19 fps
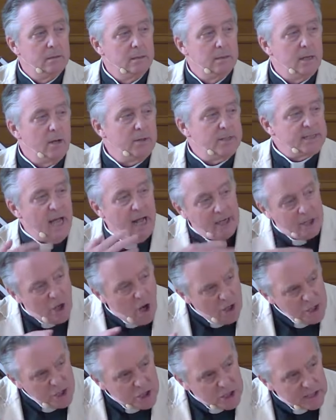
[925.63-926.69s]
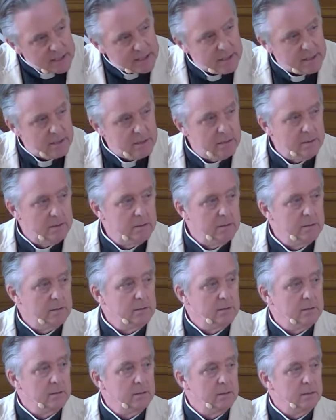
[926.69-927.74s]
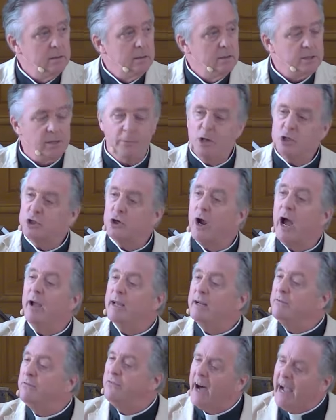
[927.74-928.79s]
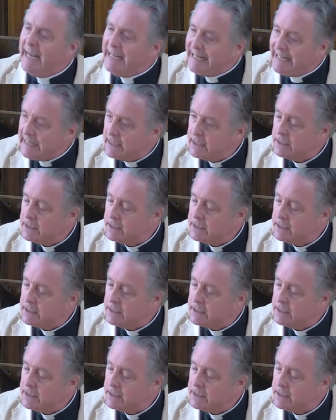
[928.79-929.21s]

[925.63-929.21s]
No, it's unconscious. So I'm not sure how I can find it.